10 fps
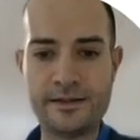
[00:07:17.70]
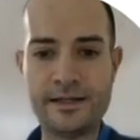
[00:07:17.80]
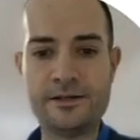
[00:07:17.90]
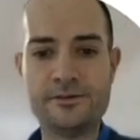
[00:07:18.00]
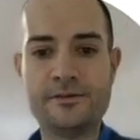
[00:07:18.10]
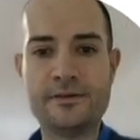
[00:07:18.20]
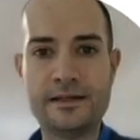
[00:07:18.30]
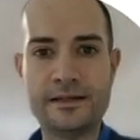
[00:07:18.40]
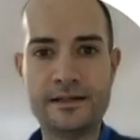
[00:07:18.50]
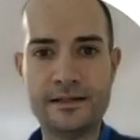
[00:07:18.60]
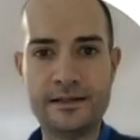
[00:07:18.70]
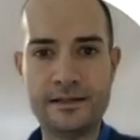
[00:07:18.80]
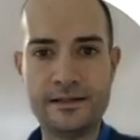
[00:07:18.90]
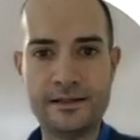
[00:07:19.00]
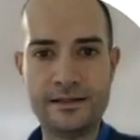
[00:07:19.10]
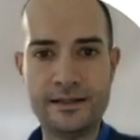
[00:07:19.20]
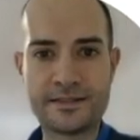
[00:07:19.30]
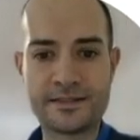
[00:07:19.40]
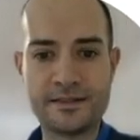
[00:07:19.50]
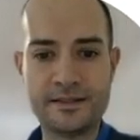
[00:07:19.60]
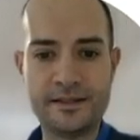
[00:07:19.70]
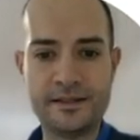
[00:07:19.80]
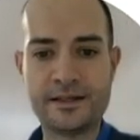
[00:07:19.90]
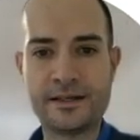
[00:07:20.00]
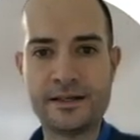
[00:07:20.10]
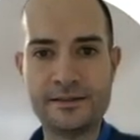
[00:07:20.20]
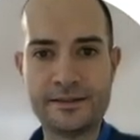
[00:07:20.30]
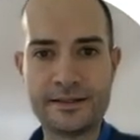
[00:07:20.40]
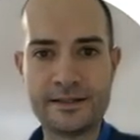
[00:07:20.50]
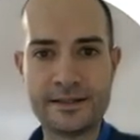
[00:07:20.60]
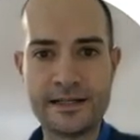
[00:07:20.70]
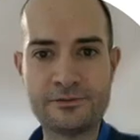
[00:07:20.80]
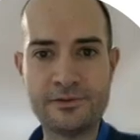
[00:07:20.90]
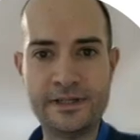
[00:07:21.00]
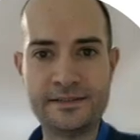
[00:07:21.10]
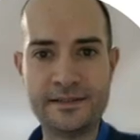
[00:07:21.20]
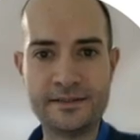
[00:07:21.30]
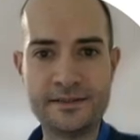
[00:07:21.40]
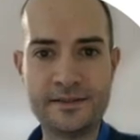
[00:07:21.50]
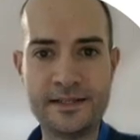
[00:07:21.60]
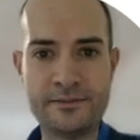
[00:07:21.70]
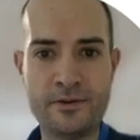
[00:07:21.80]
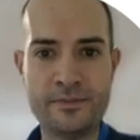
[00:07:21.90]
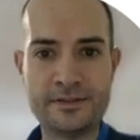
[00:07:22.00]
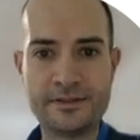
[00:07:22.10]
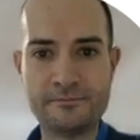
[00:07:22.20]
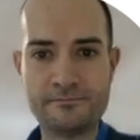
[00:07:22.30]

Now Let's uh, calculate the moment.